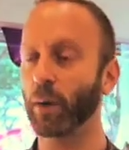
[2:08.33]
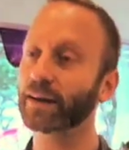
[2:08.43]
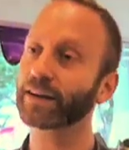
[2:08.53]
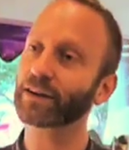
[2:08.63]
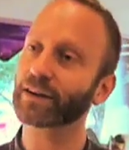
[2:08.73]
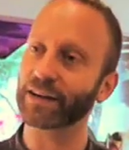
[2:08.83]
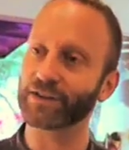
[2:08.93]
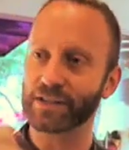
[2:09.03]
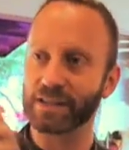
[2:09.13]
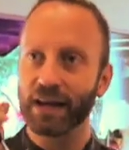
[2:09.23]
I want it to look like
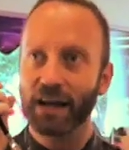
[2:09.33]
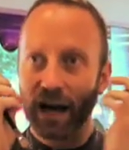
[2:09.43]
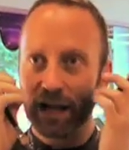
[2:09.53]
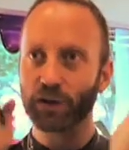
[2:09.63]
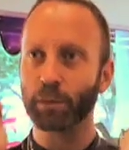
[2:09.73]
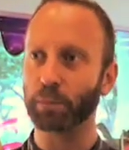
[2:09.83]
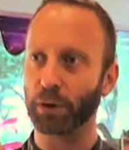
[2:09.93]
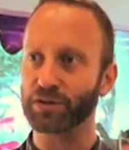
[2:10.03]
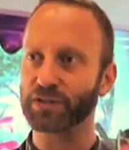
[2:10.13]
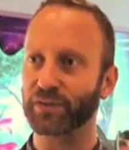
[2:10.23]
just a little
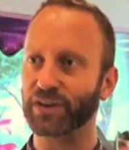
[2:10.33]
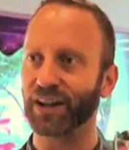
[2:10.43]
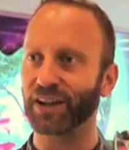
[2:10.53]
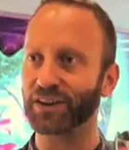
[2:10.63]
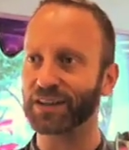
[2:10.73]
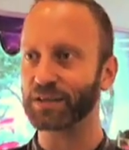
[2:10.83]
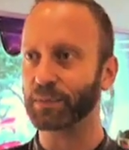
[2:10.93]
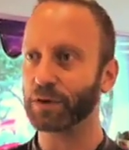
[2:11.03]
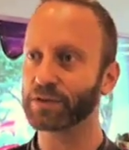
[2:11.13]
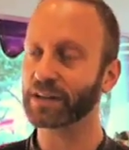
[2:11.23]
burst of color as
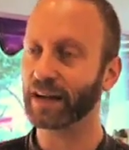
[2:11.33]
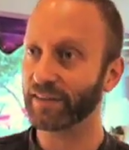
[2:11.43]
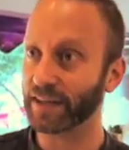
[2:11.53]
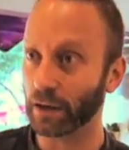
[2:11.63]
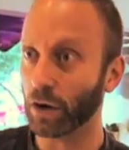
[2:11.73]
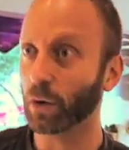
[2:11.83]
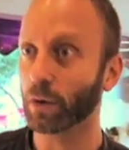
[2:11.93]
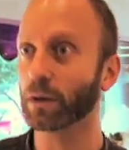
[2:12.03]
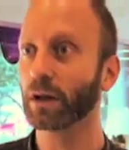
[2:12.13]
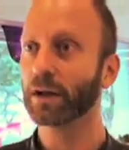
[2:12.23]
opposed to having a
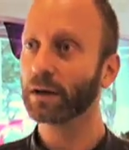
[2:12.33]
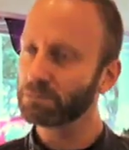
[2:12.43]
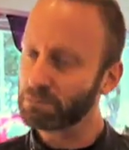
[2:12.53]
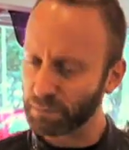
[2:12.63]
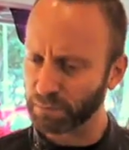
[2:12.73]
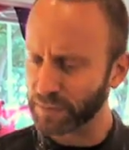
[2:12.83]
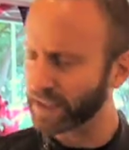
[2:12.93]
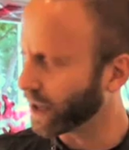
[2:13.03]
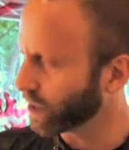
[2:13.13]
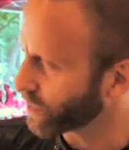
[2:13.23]
whole
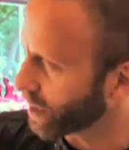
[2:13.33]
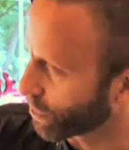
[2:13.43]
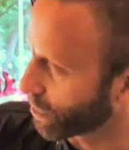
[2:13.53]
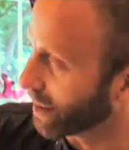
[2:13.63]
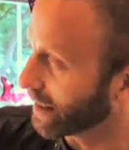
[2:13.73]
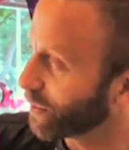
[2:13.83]
ton of color on.